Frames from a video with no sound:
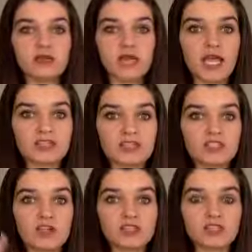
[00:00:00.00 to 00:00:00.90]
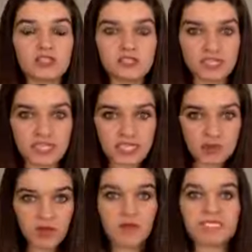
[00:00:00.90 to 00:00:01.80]
and to start to keep
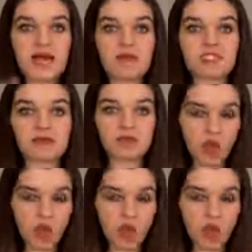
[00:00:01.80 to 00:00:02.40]
your metabolism